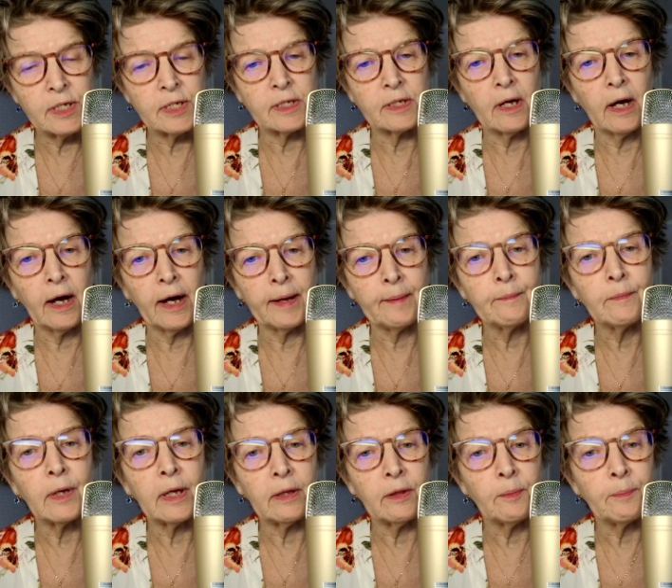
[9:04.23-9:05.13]

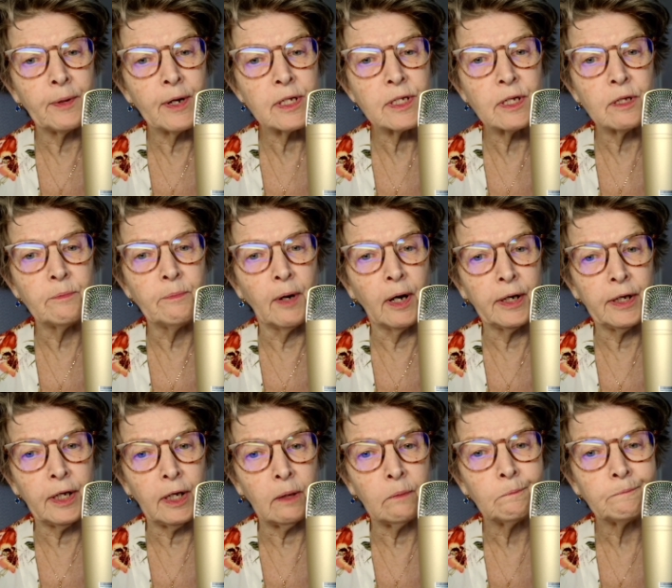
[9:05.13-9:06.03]
time in the present
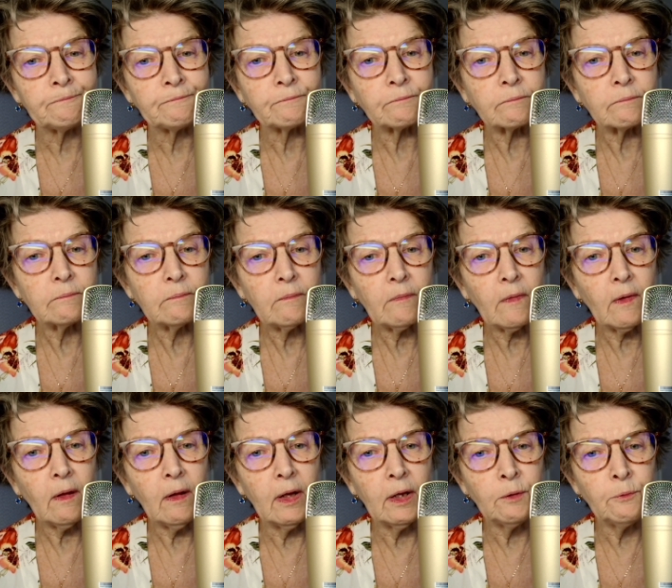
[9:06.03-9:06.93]
body.
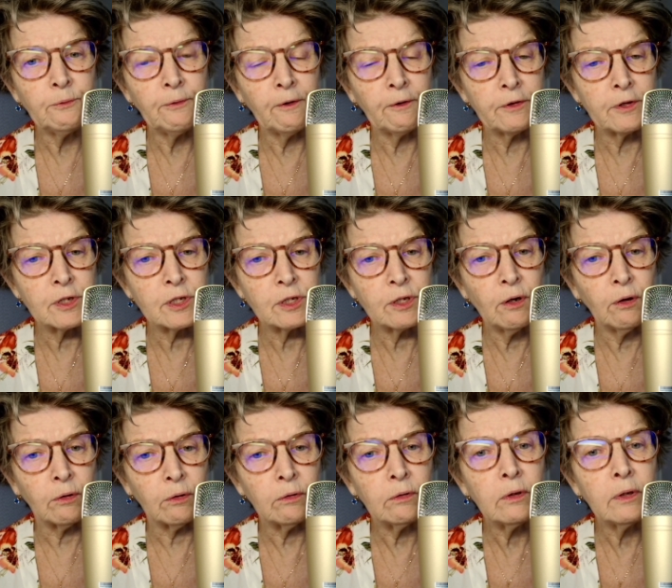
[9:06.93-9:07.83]
And for the
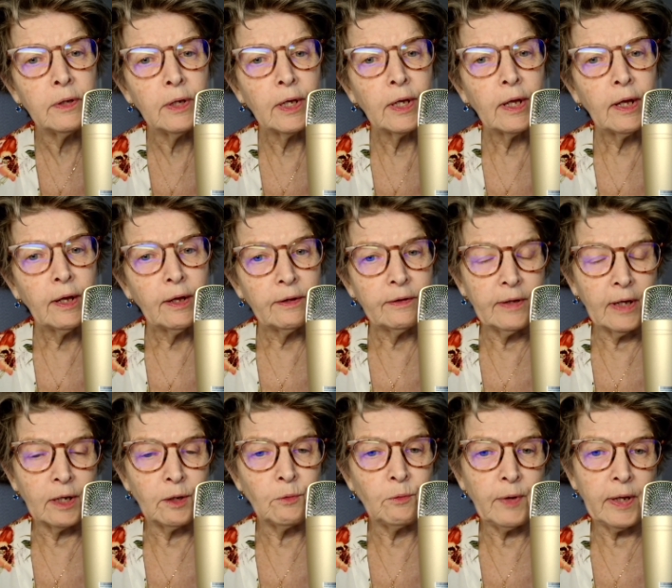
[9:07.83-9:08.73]
soul,
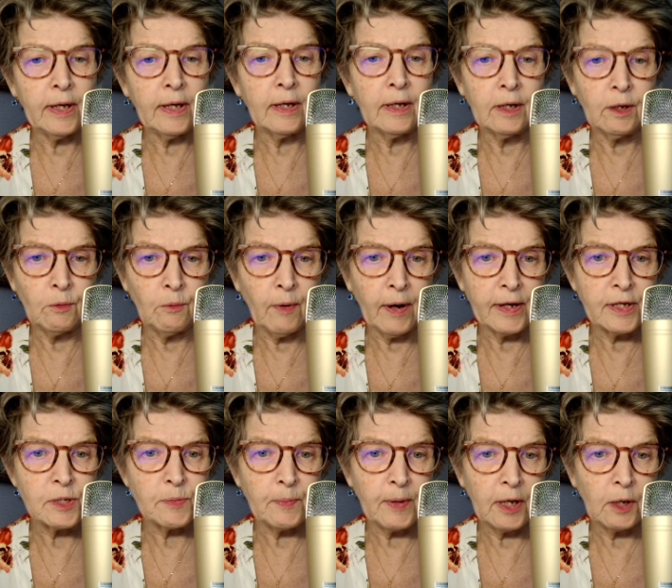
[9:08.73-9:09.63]
then we in a way
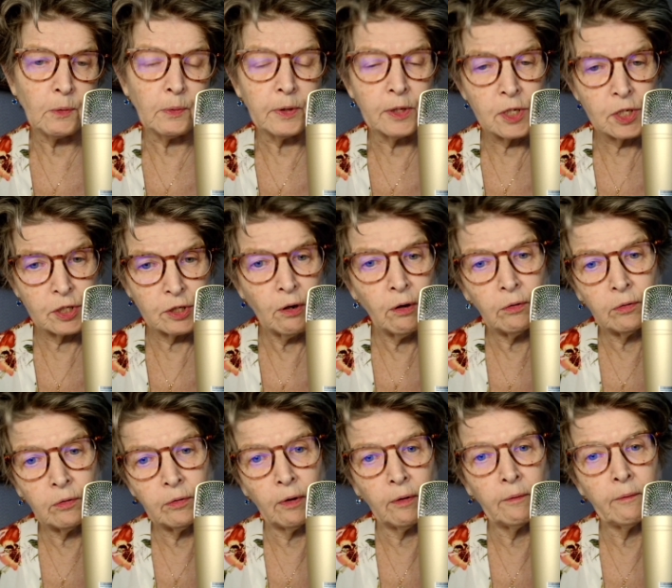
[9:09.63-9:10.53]
speak with the
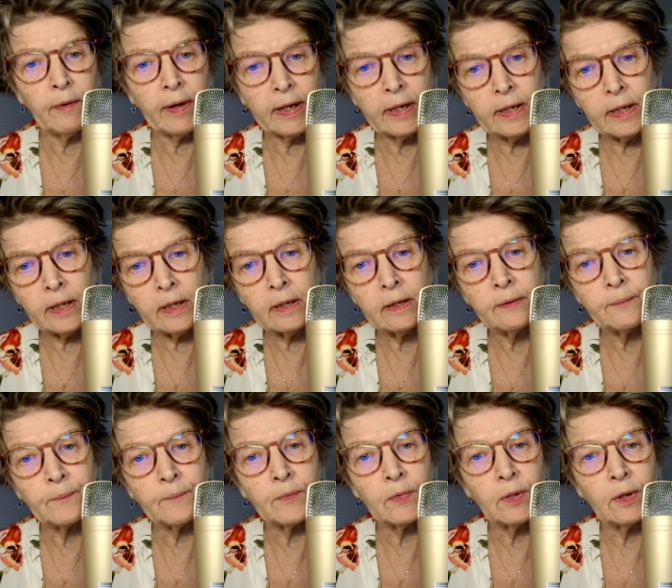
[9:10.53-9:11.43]
soul already
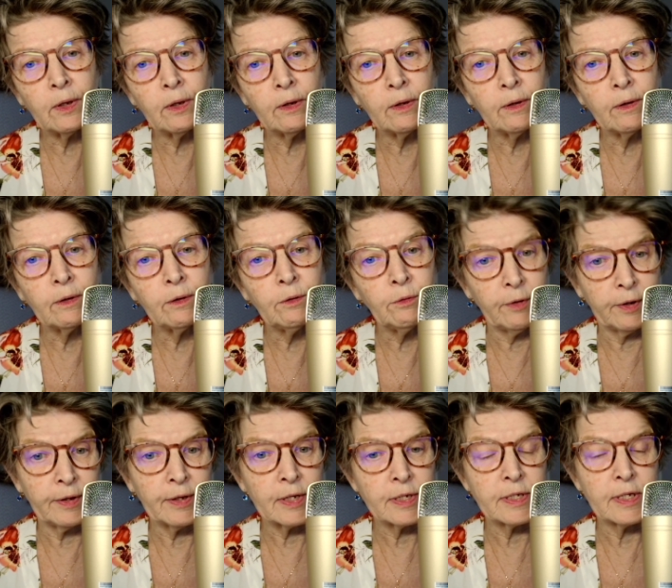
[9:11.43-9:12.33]

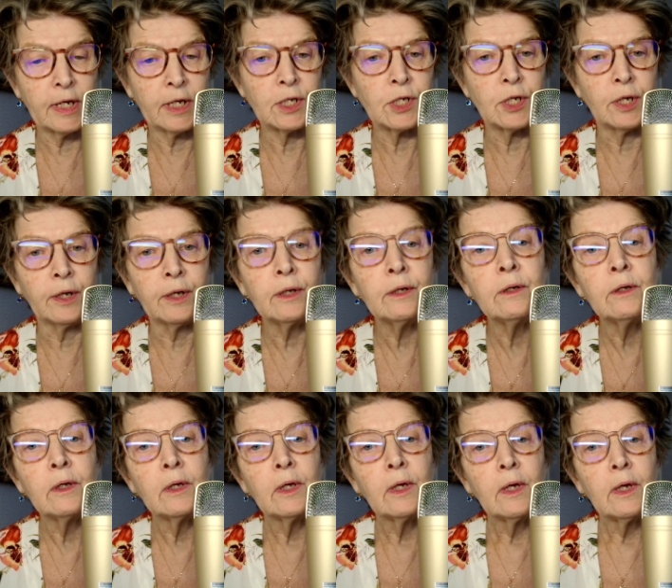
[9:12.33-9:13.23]
during the session.
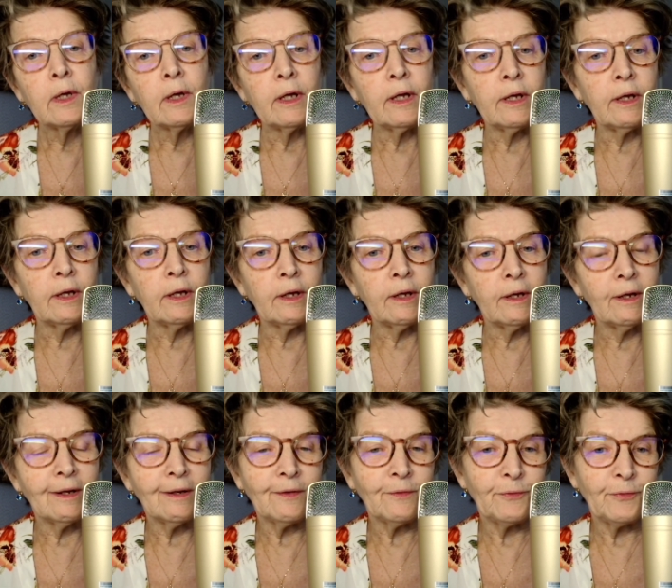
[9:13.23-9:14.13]

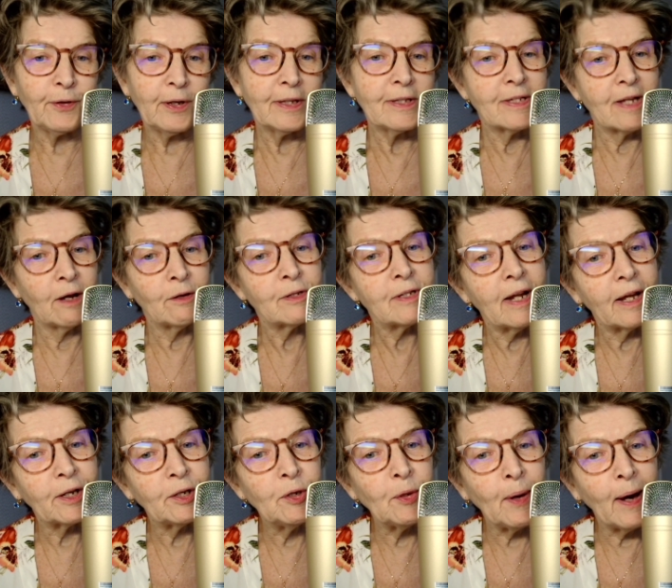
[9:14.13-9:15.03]
If it sounds
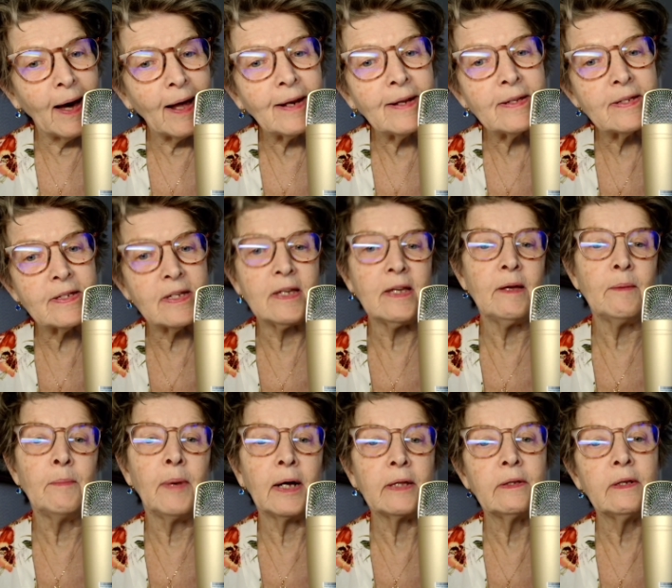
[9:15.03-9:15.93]
like duality,
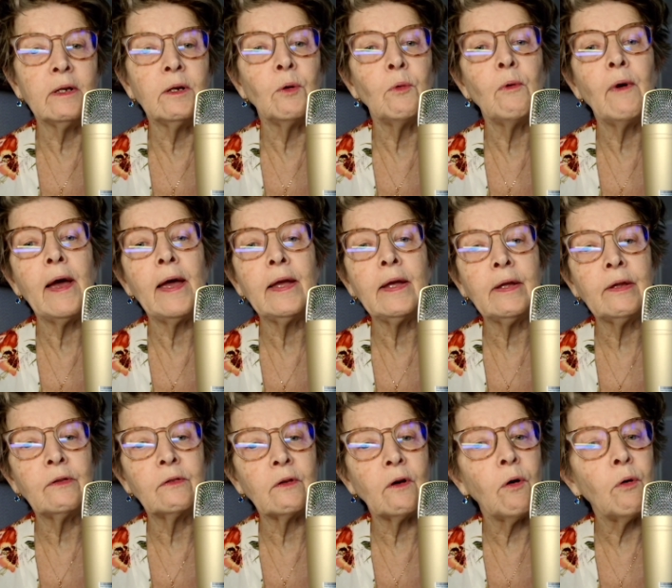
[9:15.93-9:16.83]
but in a way
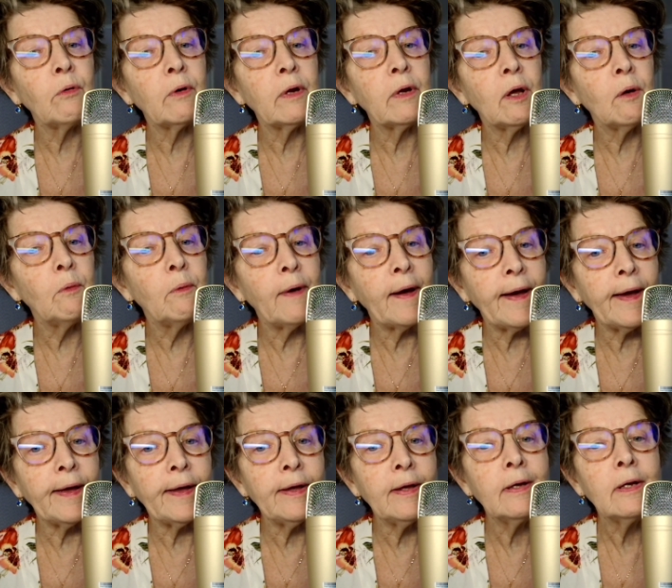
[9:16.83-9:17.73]
it's only a
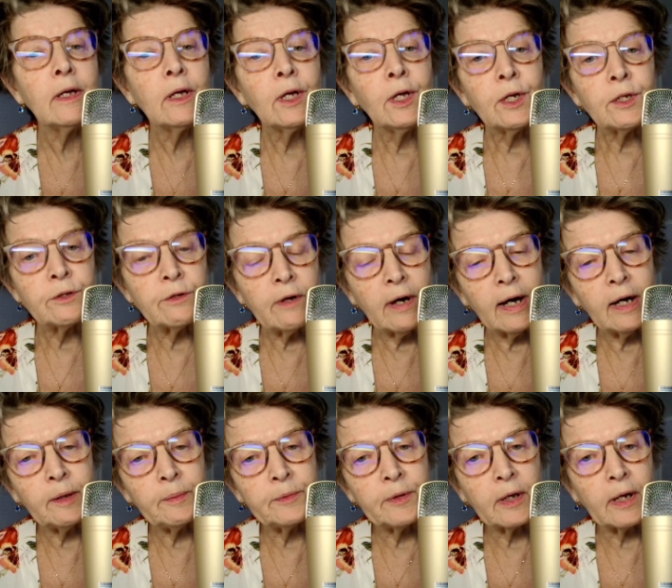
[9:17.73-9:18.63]
way to
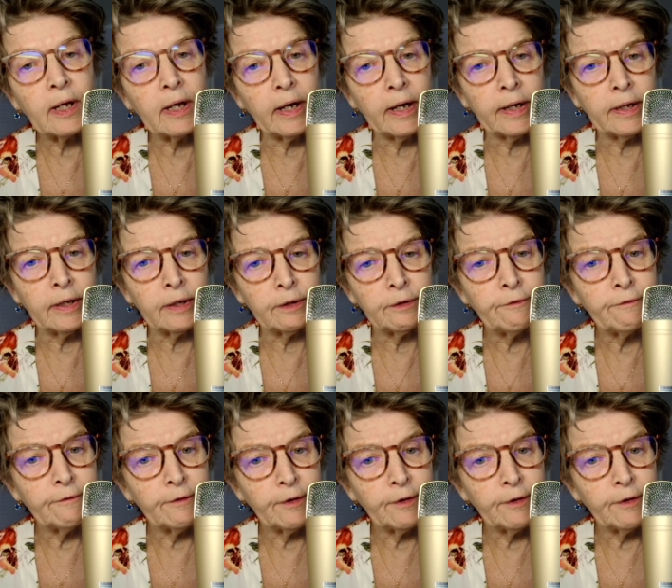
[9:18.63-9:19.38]
help the client